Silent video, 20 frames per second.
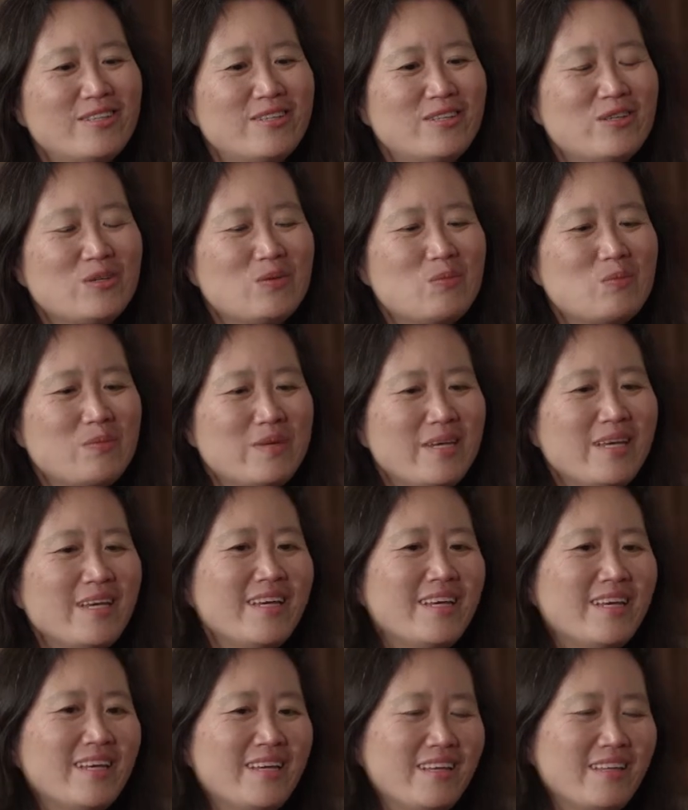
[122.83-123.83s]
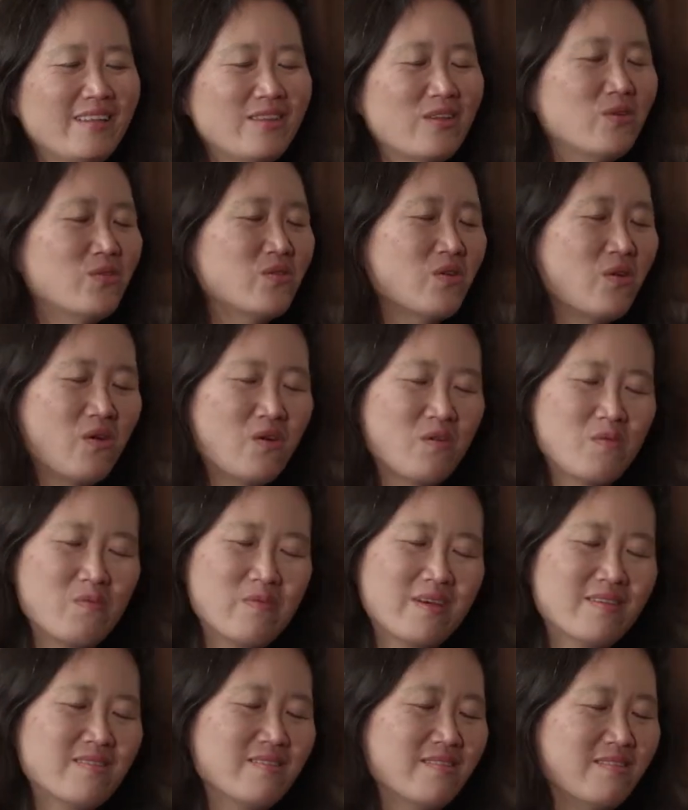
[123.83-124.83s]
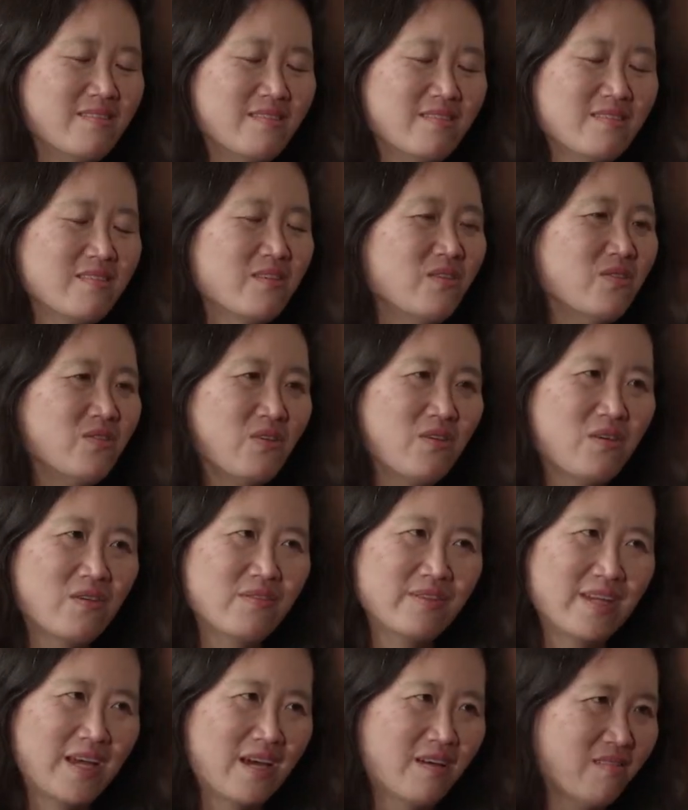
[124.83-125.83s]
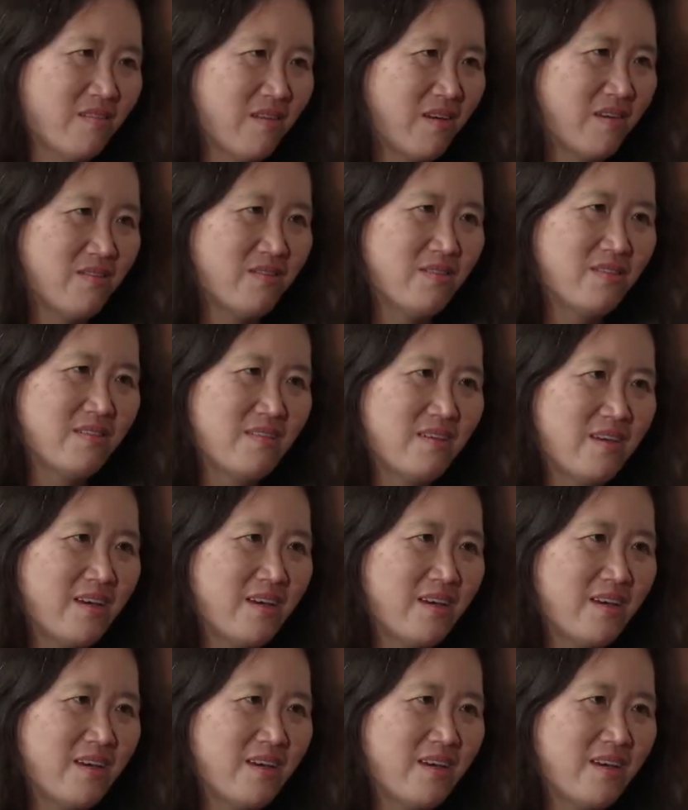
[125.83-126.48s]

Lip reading: to me, those are all messages. Those are all downloads.